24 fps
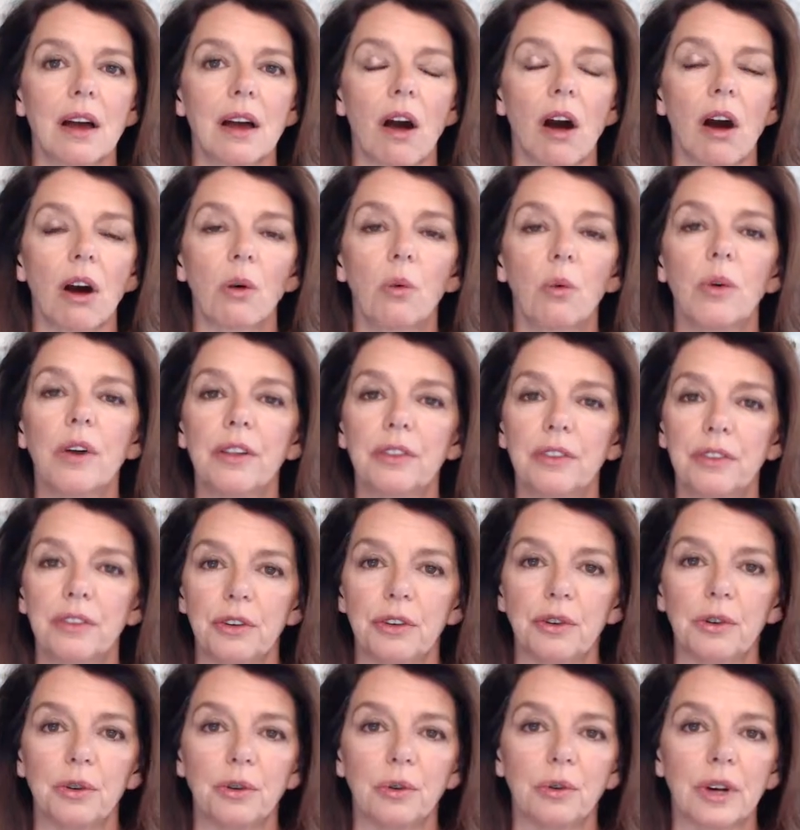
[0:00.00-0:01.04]
are with
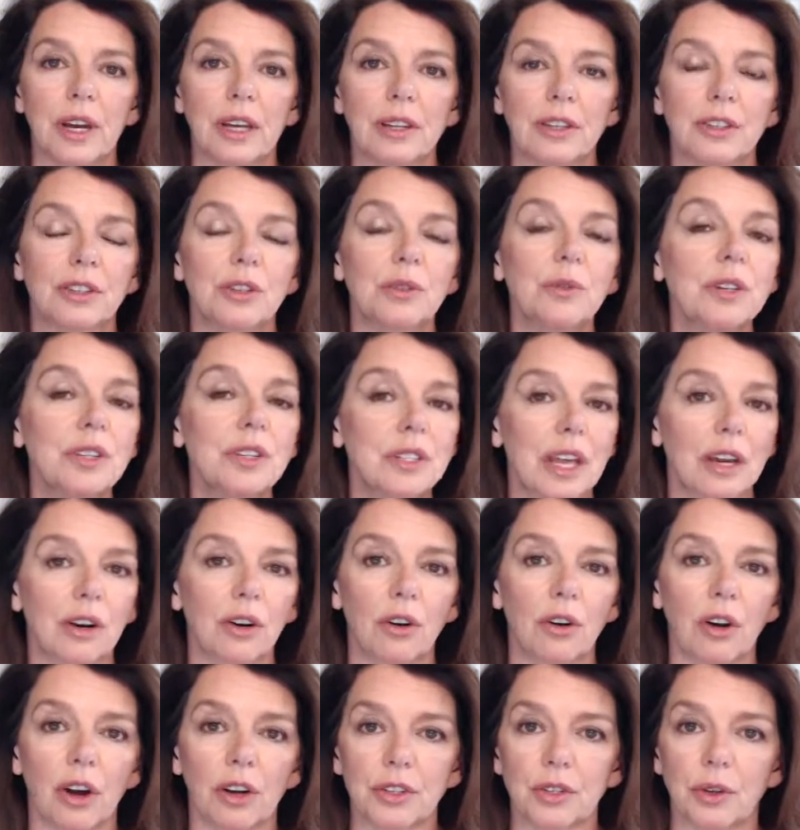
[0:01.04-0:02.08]
you as soon as they
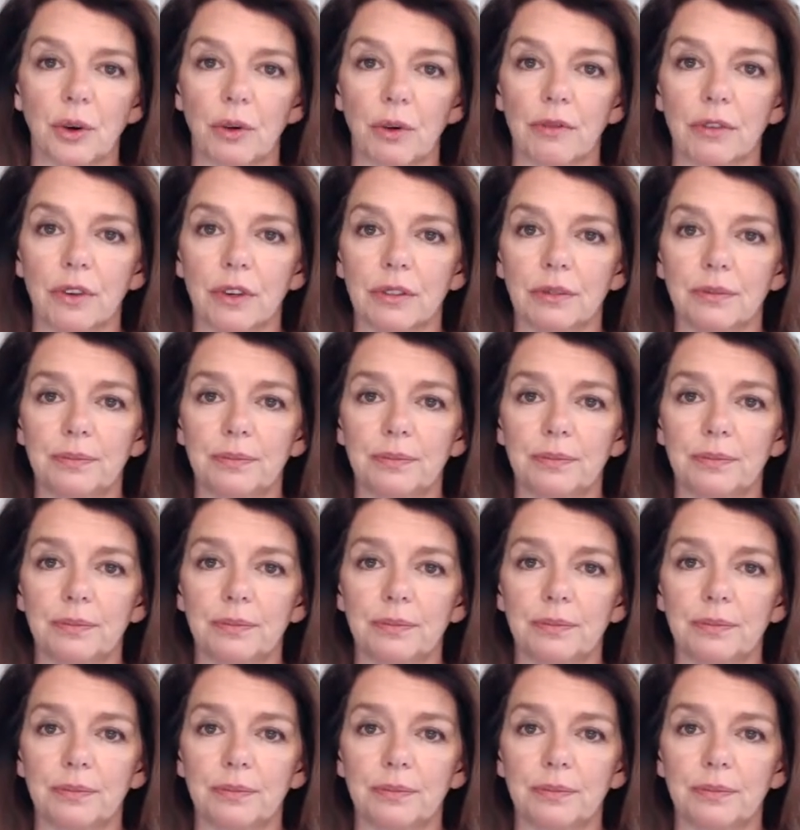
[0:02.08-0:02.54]
cross over.